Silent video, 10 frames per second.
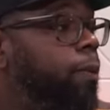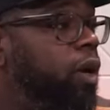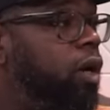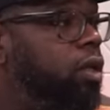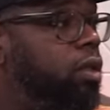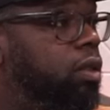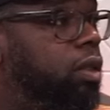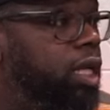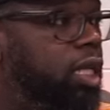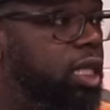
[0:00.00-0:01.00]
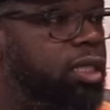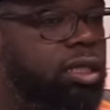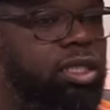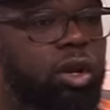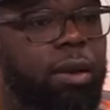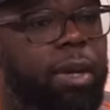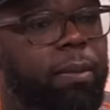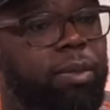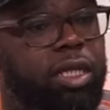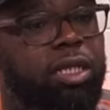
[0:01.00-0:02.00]
bond. Right. So I'm
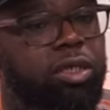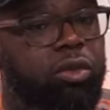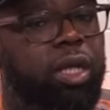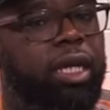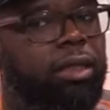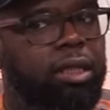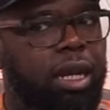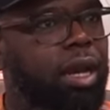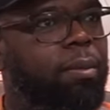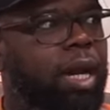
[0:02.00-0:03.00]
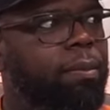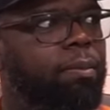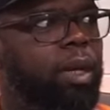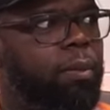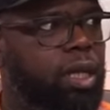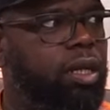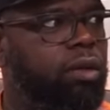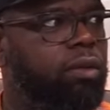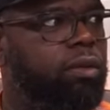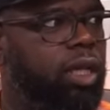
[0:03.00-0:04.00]
I'm telling you like no I'm I'm I'm
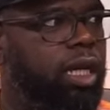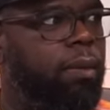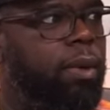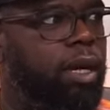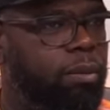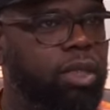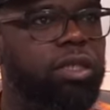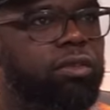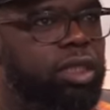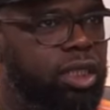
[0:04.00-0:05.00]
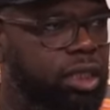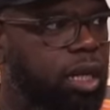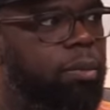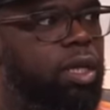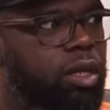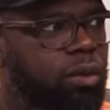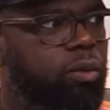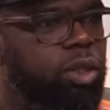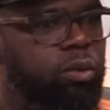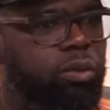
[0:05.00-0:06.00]
here. Like mm-hmm. I'm literally I'm here.
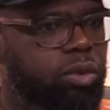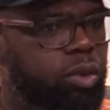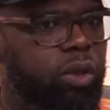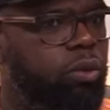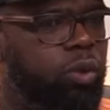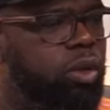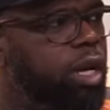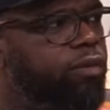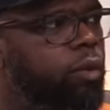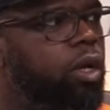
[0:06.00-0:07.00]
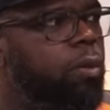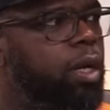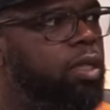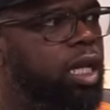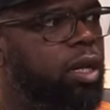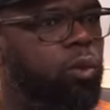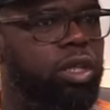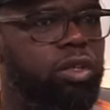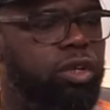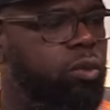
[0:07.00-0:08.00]
We, yeah. You we don't have to worry about that
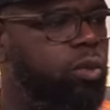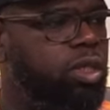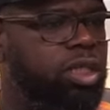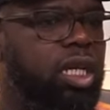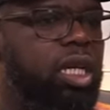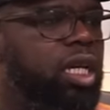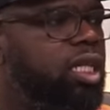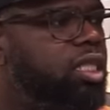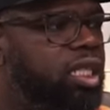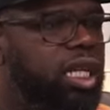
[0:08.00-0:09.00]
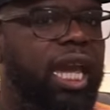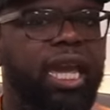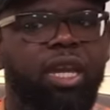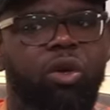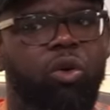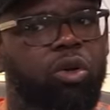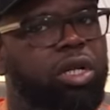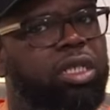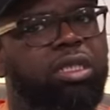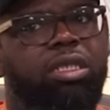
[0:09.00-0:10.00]
whether it was today or
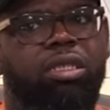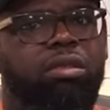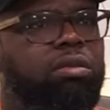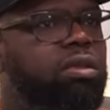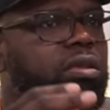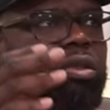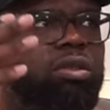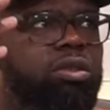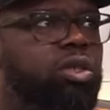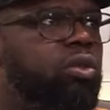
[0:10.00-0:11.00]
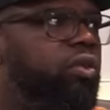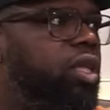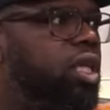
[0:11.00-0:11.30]
it's two three